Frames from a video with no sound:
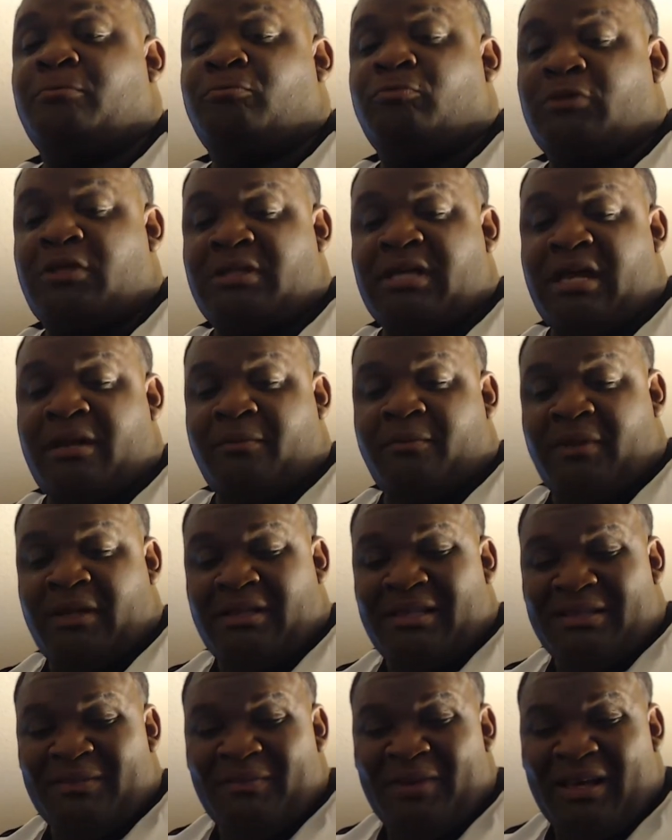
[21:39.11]
because I don't
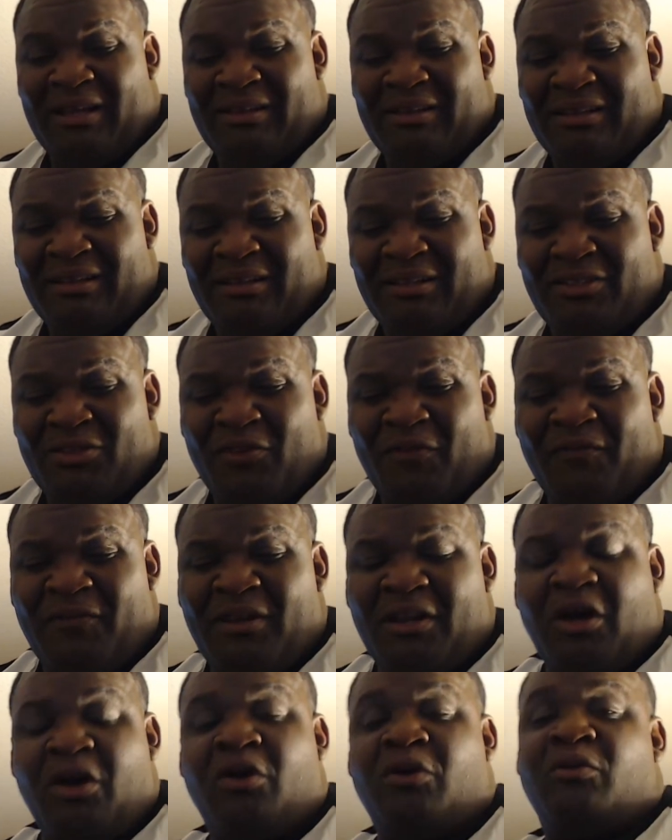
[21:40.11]
make this make a little too
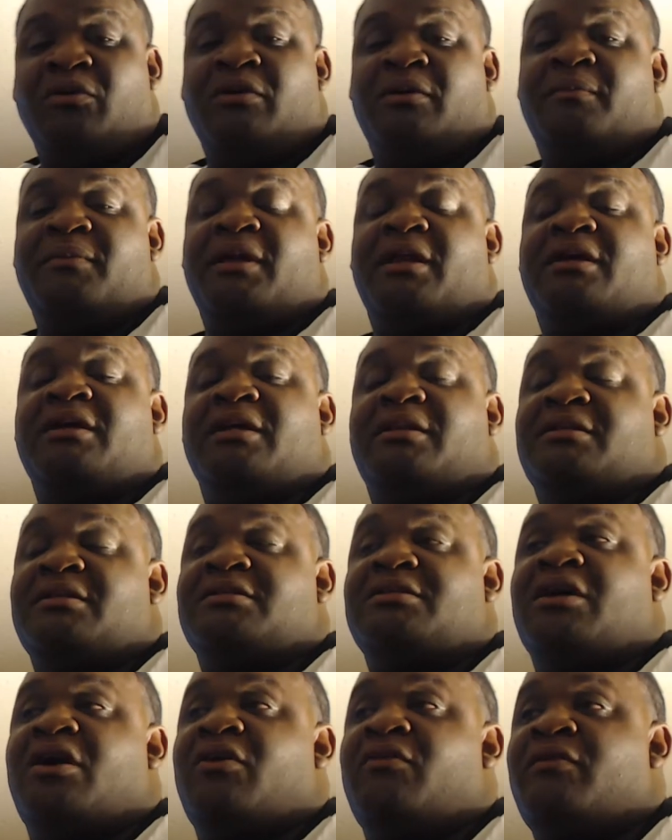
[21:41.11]
long, better cut
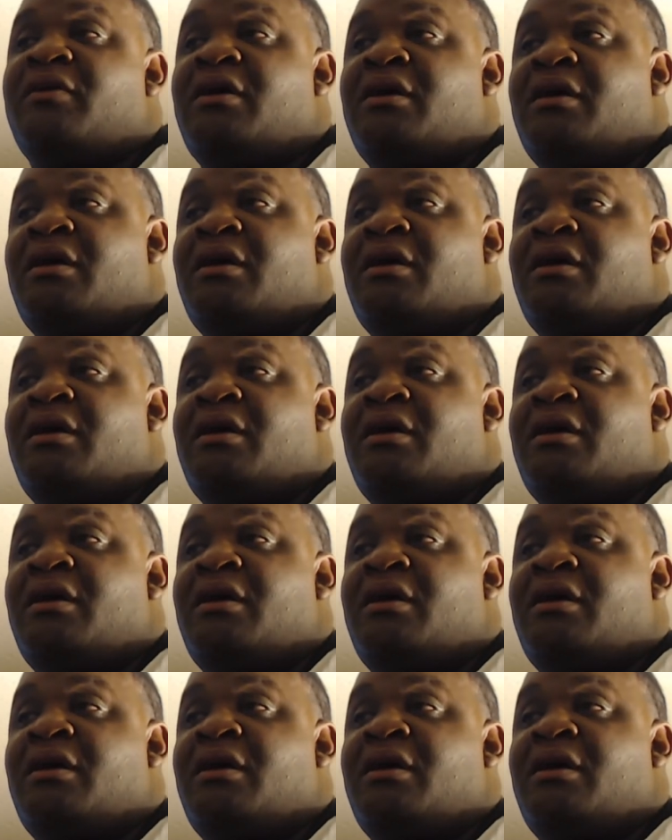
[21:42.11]
this off.